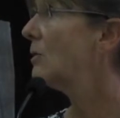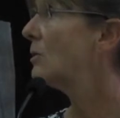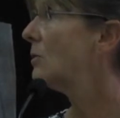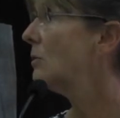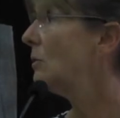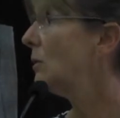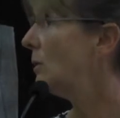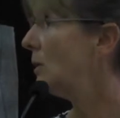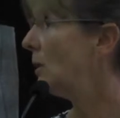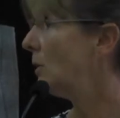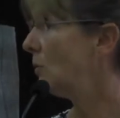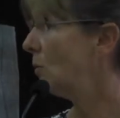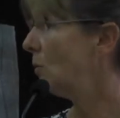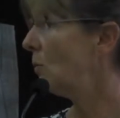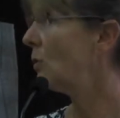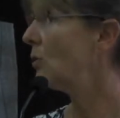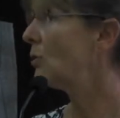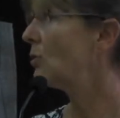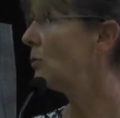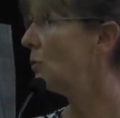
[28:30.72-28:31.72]
in order
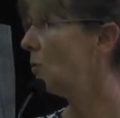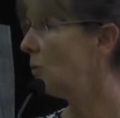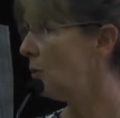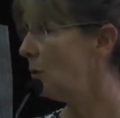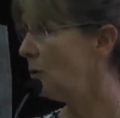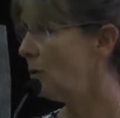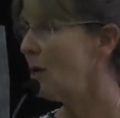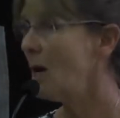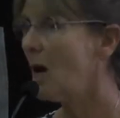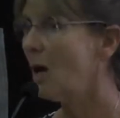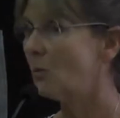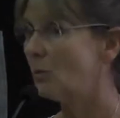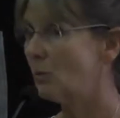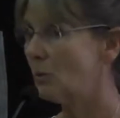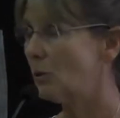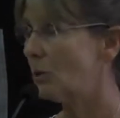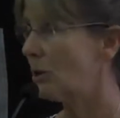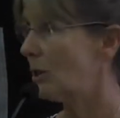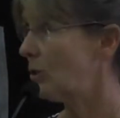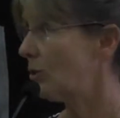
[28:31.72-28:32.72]
to learn how to
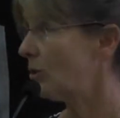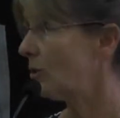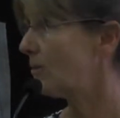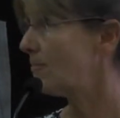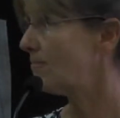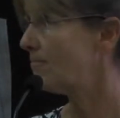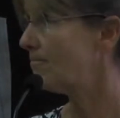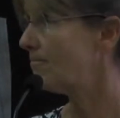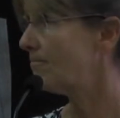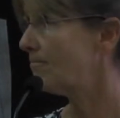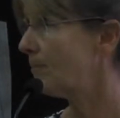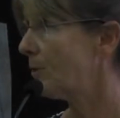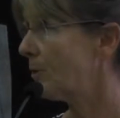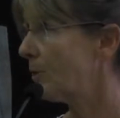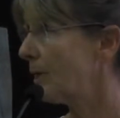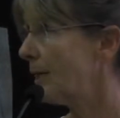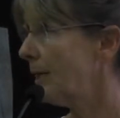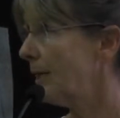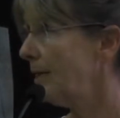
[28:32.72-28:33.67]
teach. Okay?